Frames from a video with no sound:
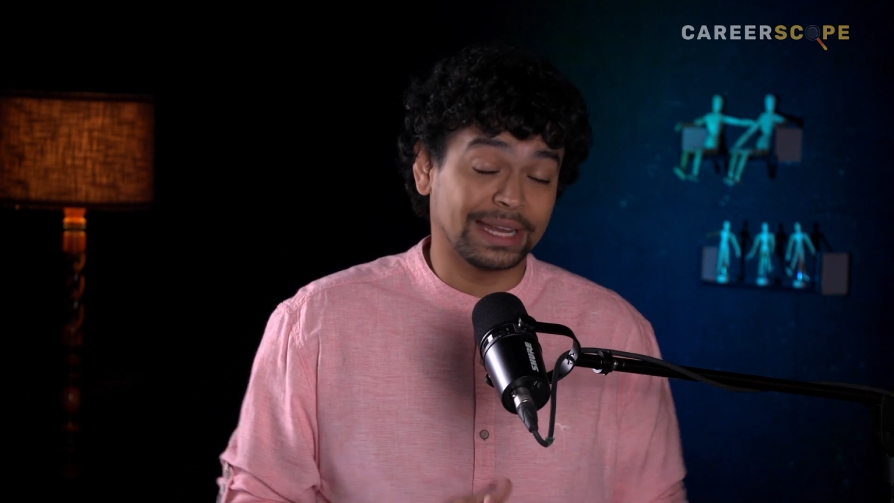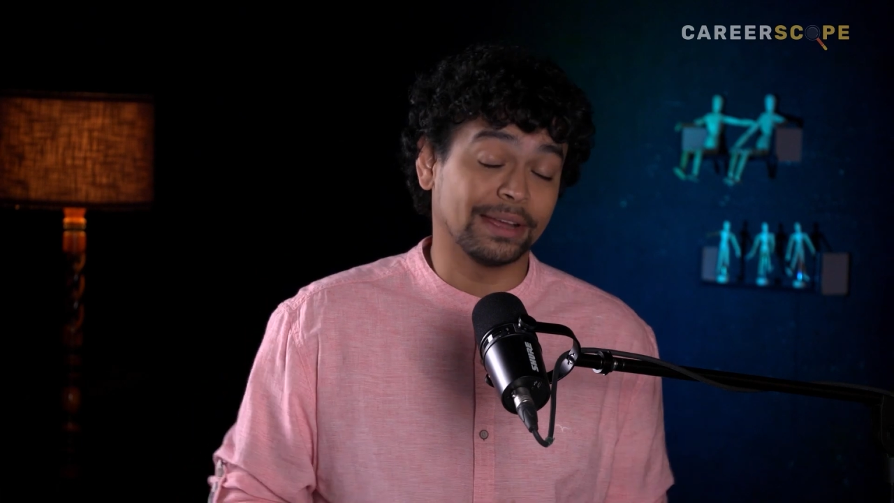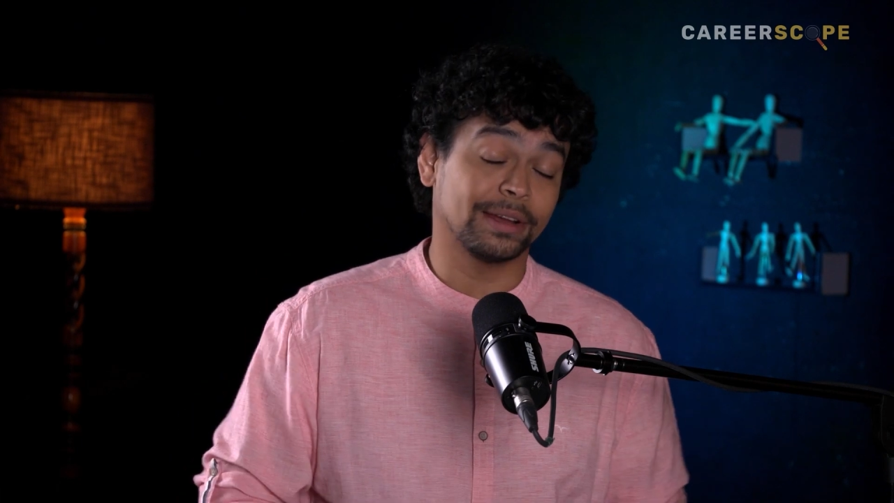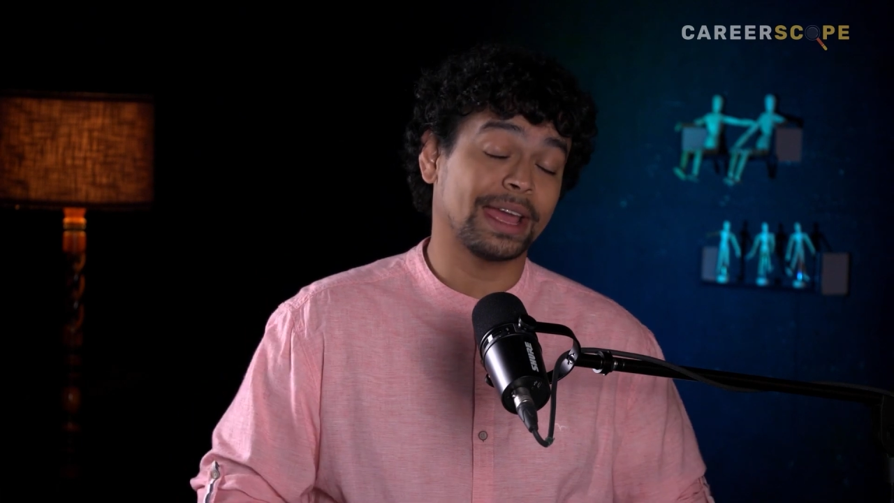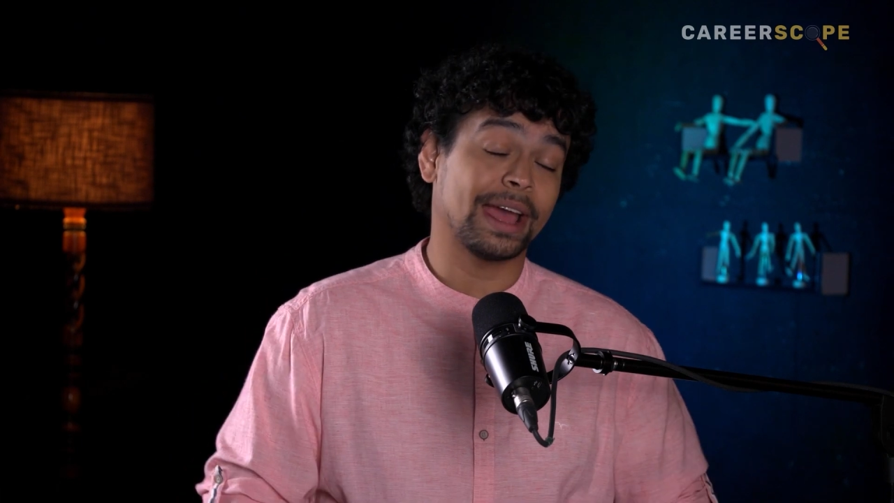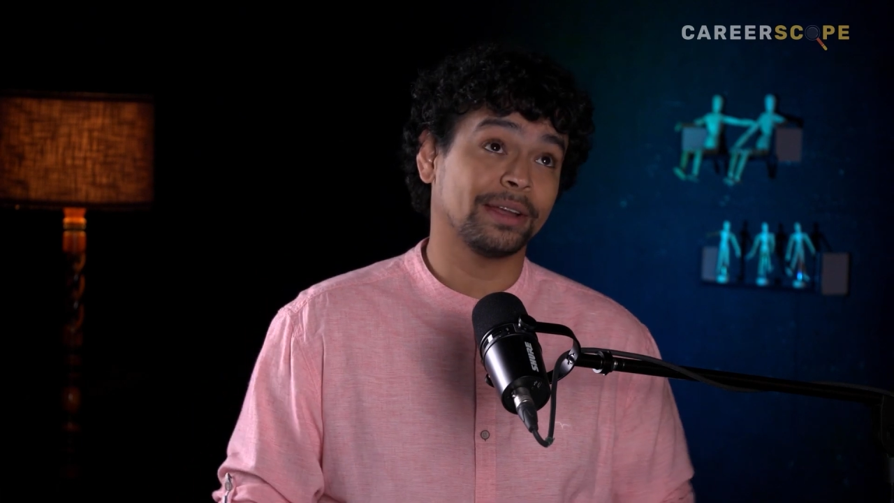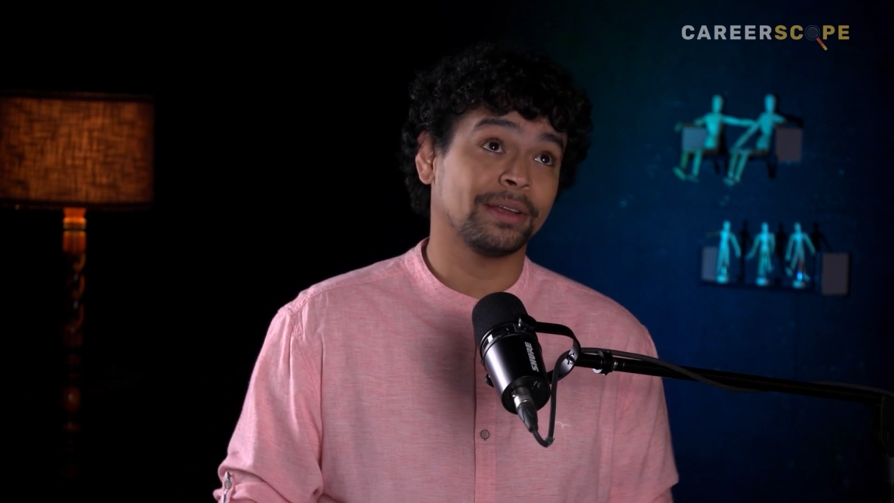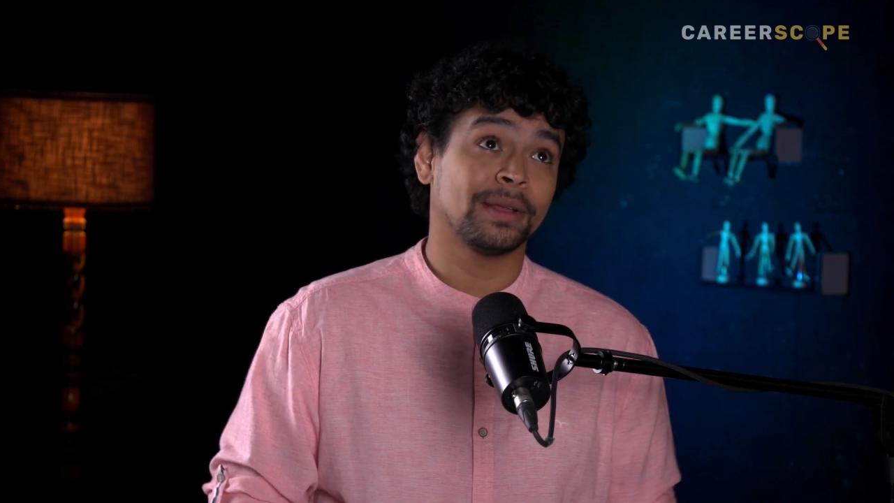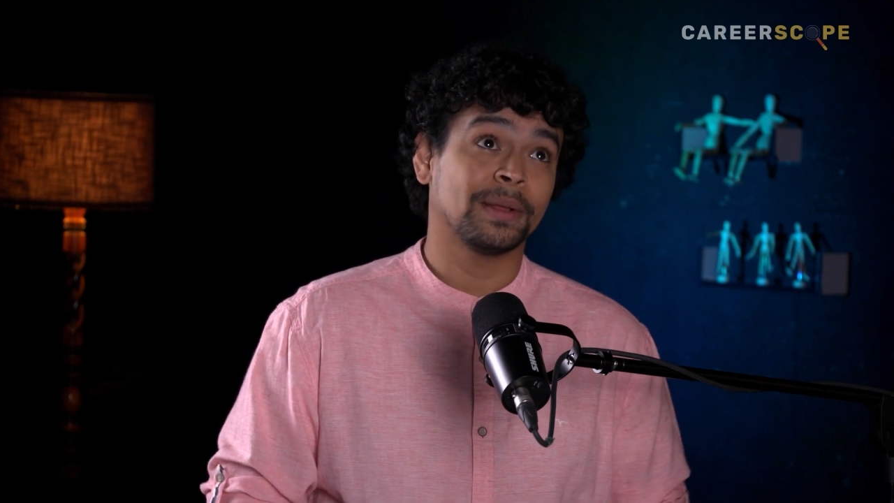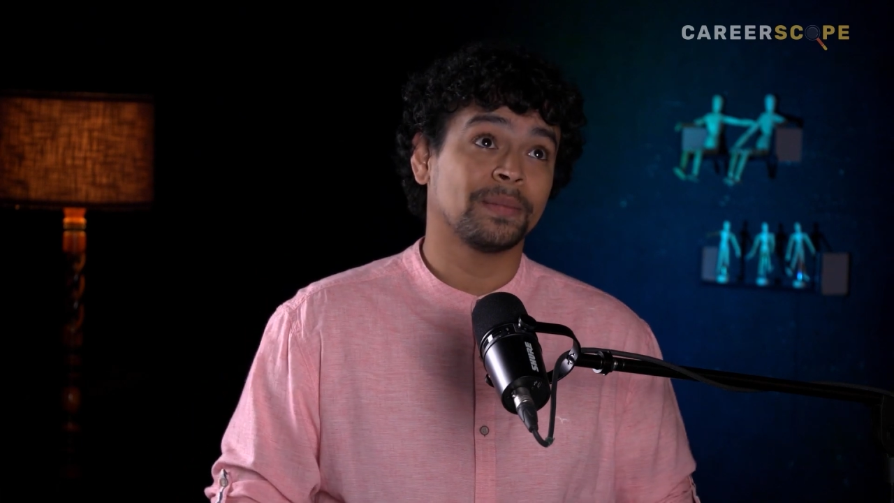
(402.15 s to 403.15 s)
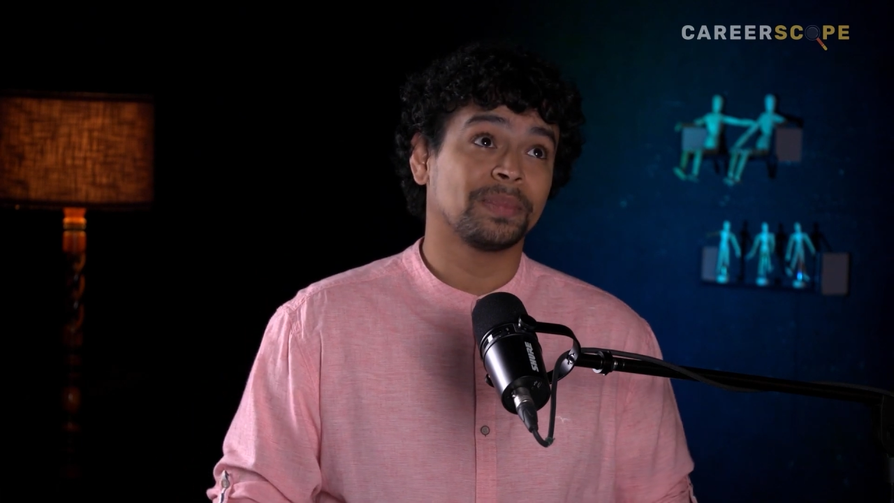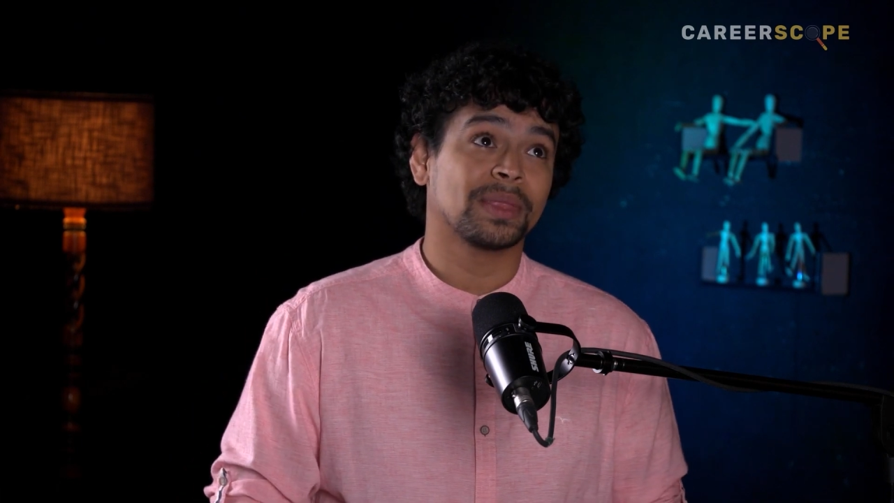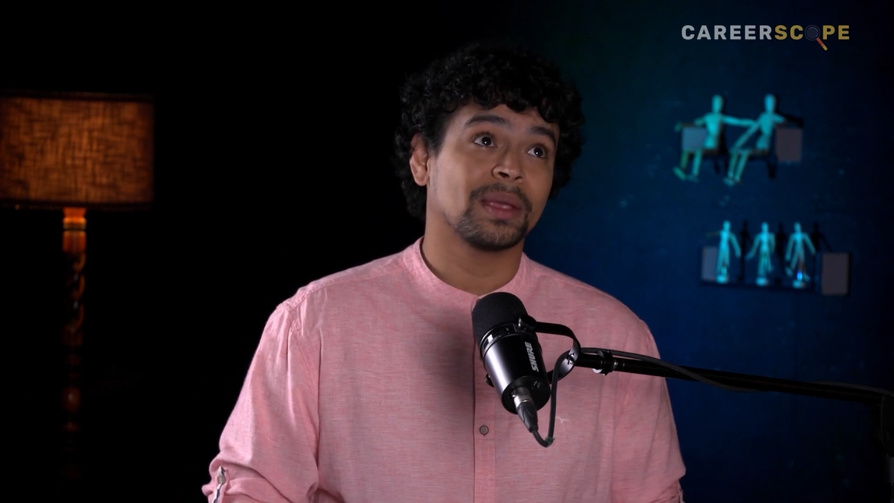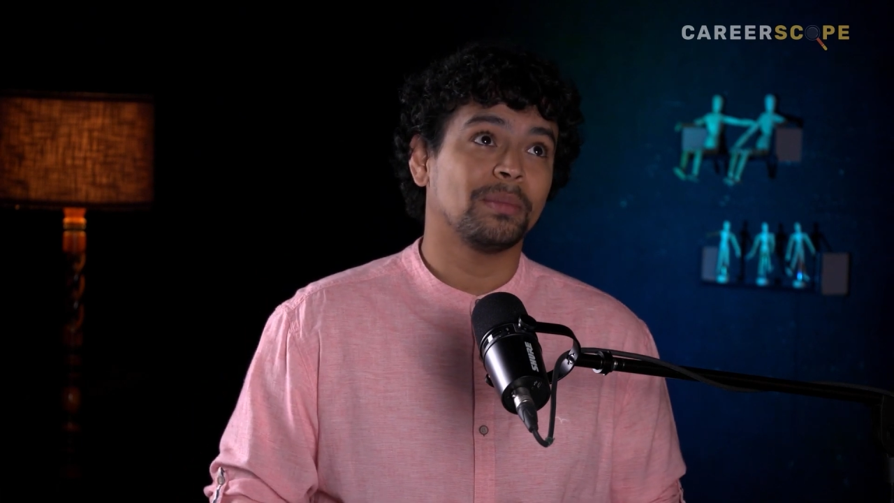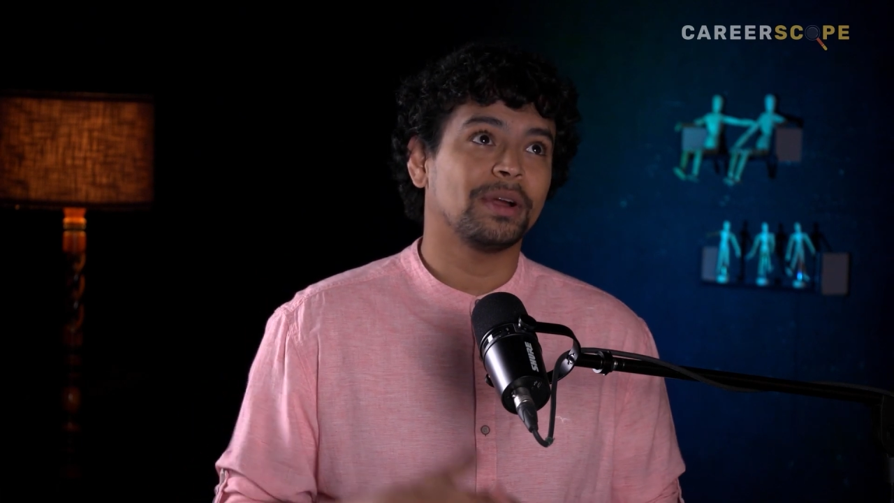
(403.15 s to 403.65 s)
Tinkercad.
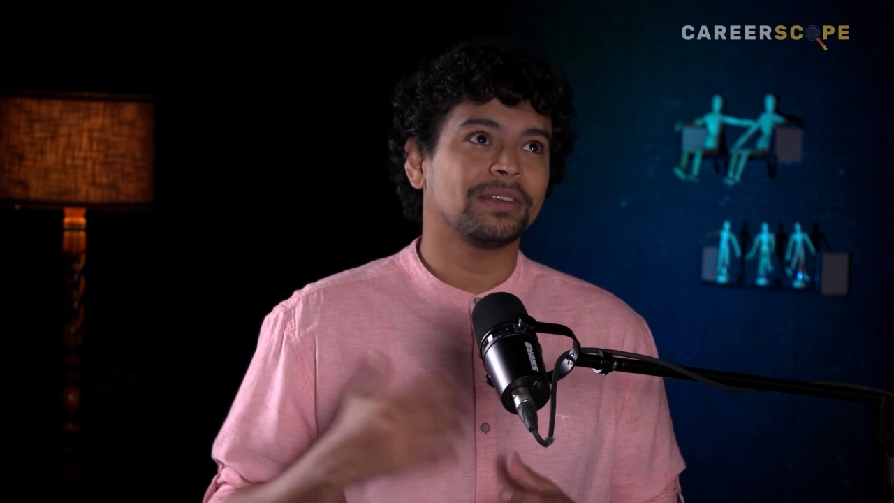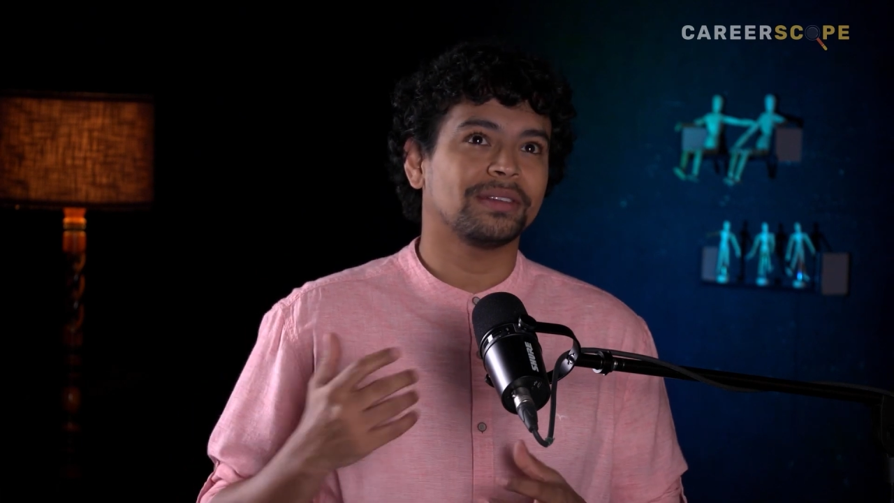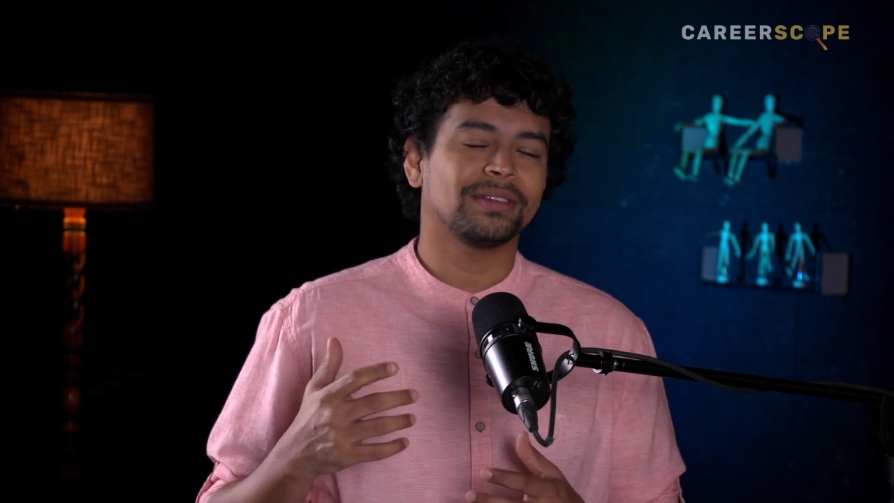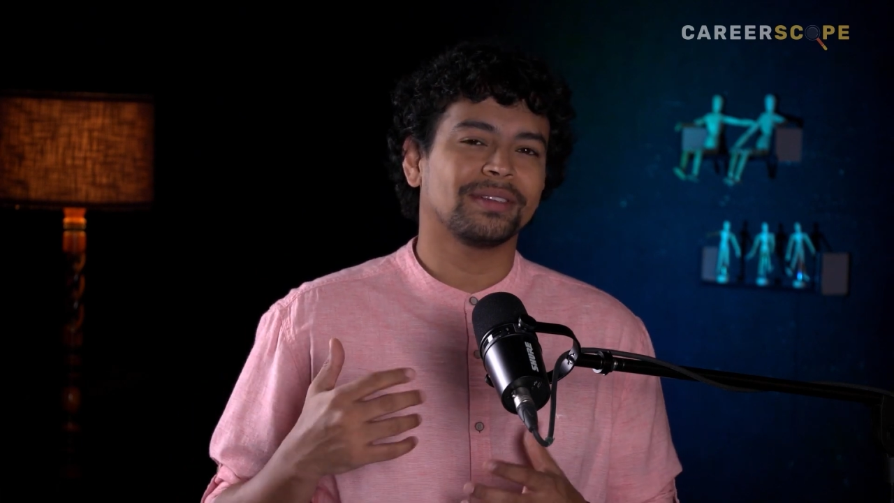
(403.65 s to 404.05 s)
But